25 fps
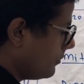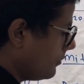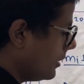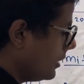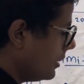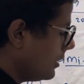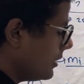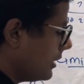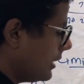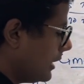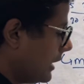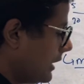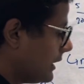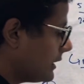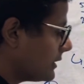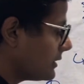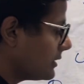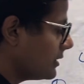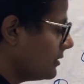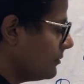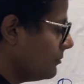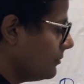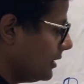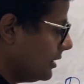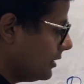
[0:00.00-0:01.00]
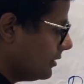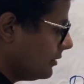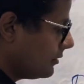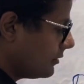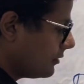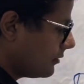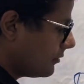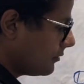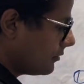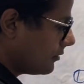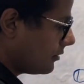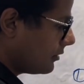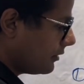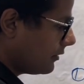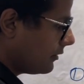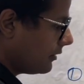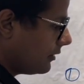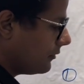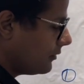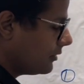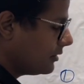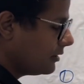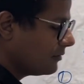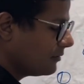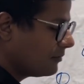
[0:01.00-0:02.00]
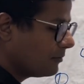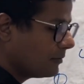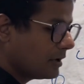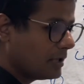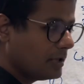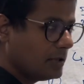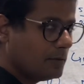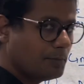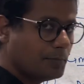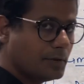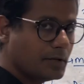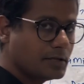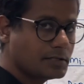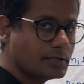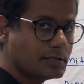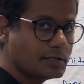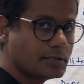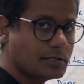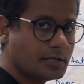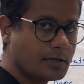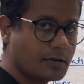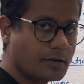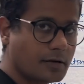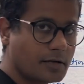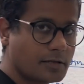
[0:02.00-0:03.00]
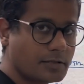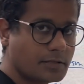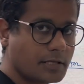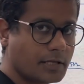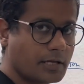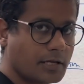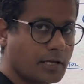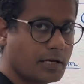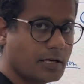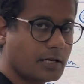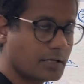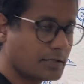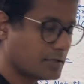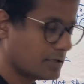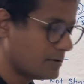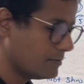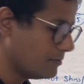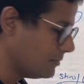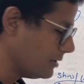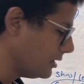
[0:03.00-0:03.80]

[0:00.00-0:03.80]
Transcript: but it doesn't mean, even if my EPS is increasing, it doesn't